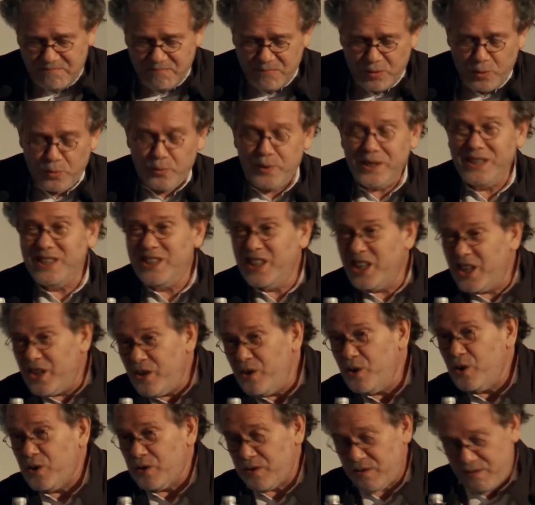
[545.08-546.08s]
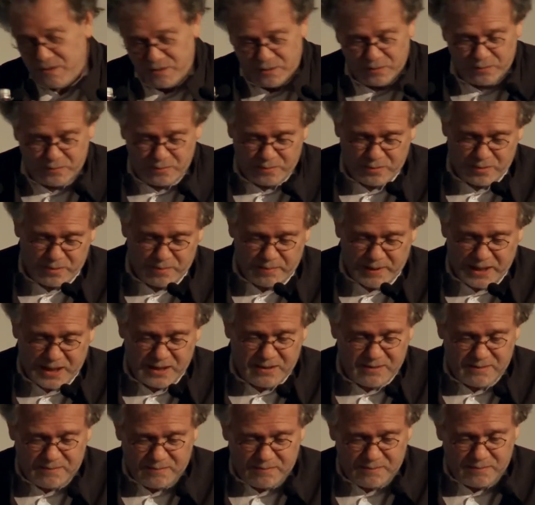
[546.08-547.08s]
ridiculous, so to speak,
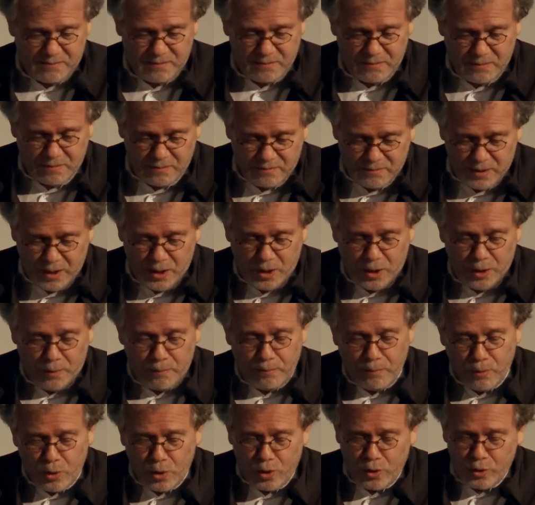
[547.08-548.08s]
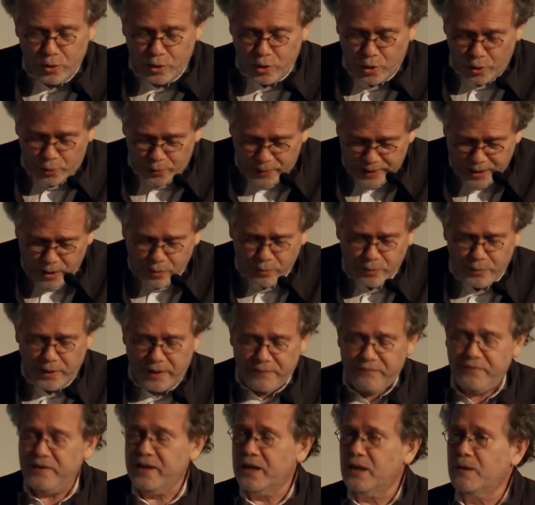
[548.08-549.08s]
more
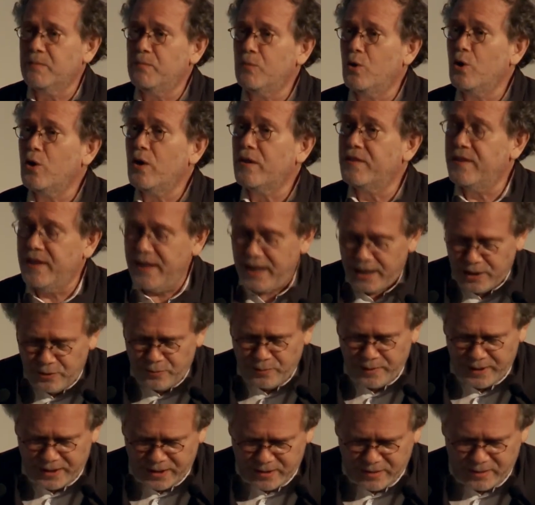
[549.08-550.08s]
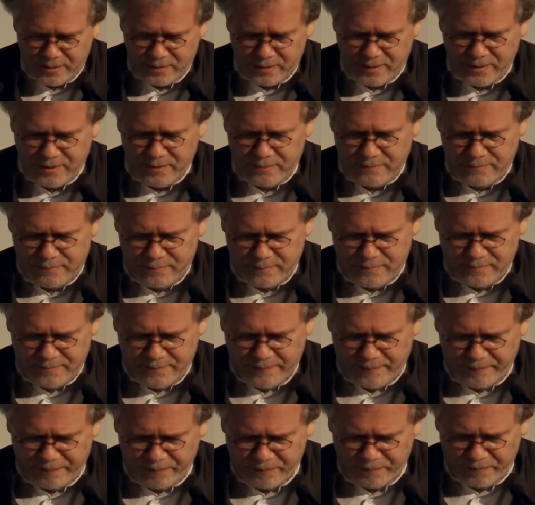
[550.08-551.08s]
choreographic, more theatrical,
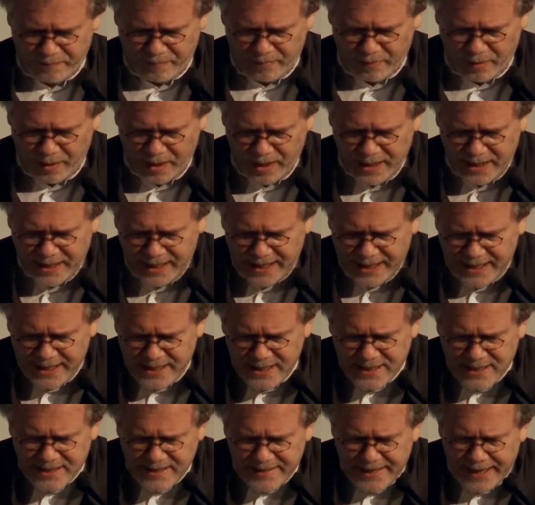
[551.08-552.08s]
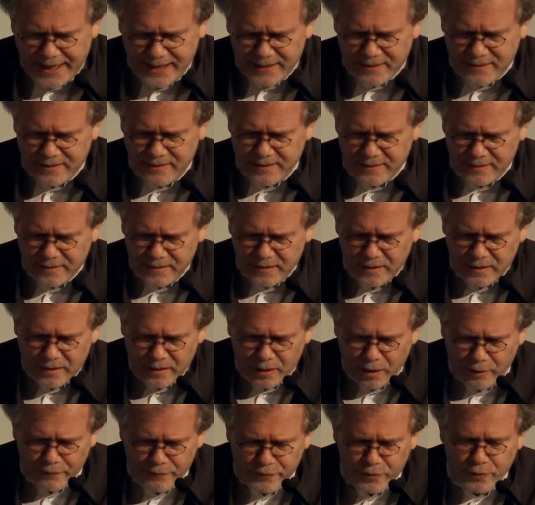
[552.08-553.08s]
is that
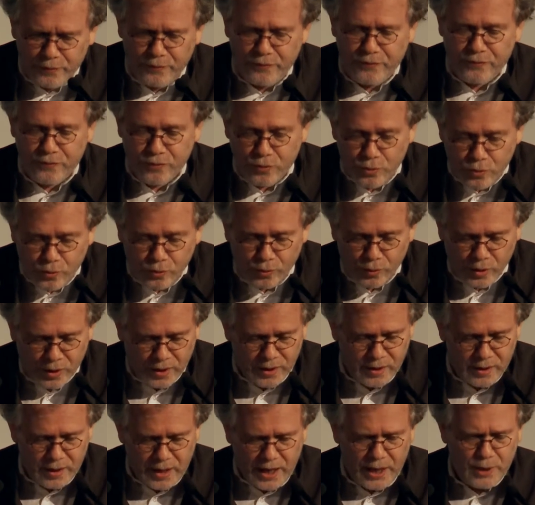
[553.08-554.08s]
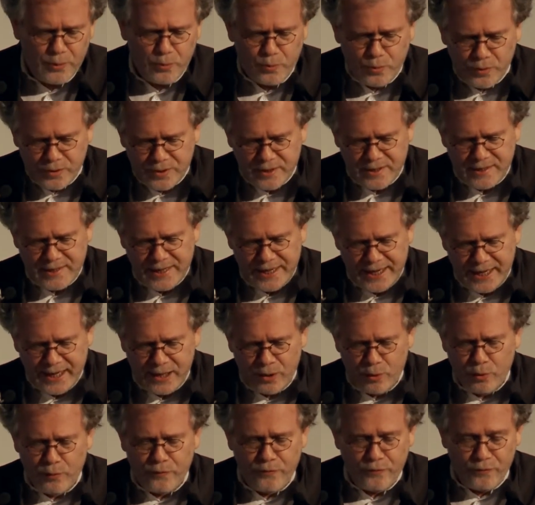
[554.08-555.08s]
of the fool, I would say,
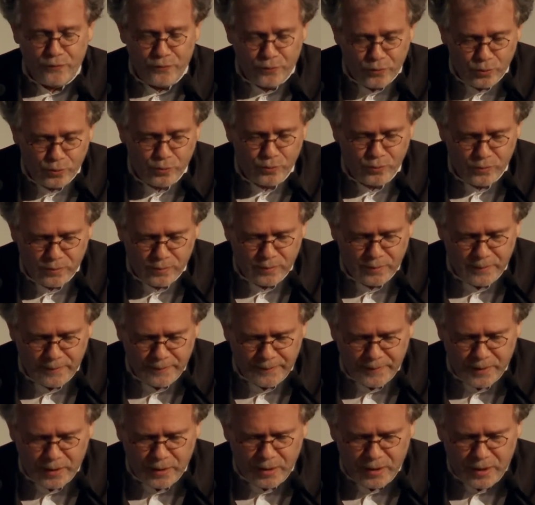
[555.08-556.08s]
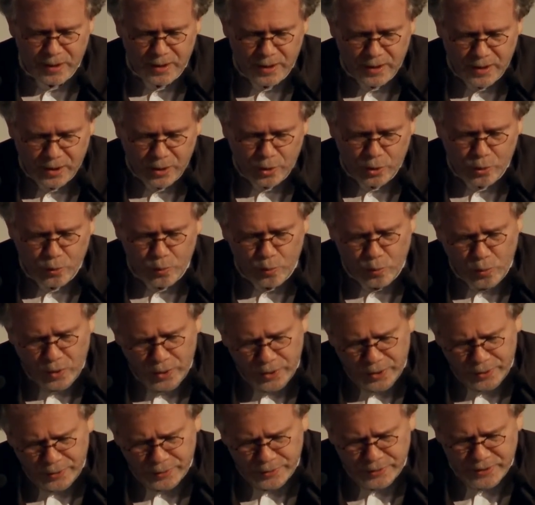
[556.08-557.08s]
le fou, a
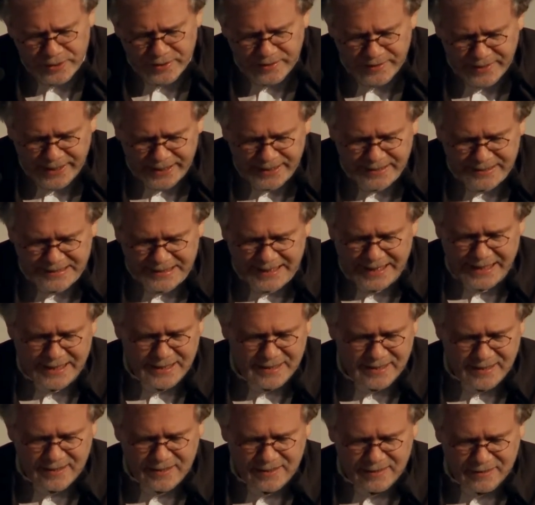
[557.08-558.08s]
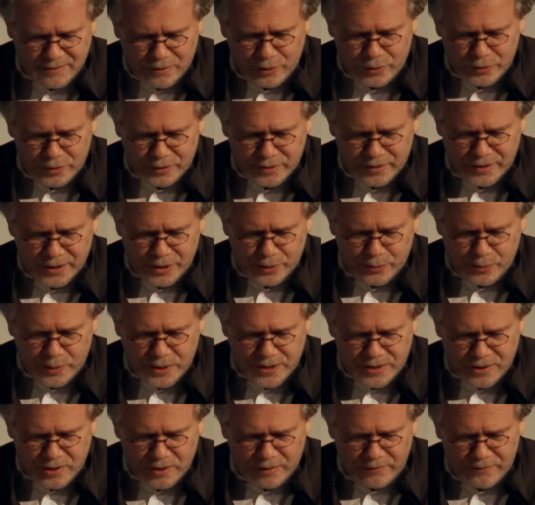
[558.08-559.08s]
word that takes on
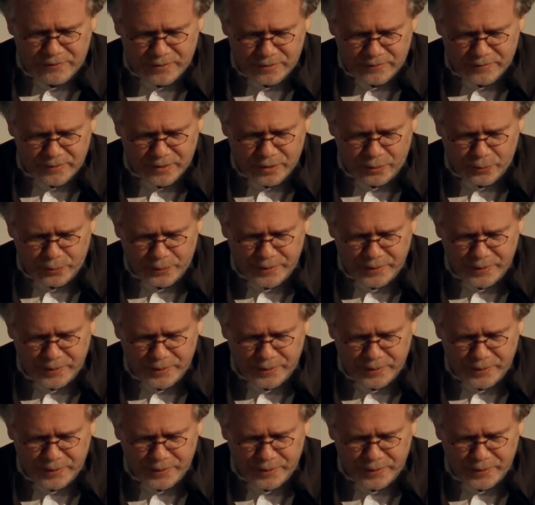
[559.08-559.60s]
irresolvable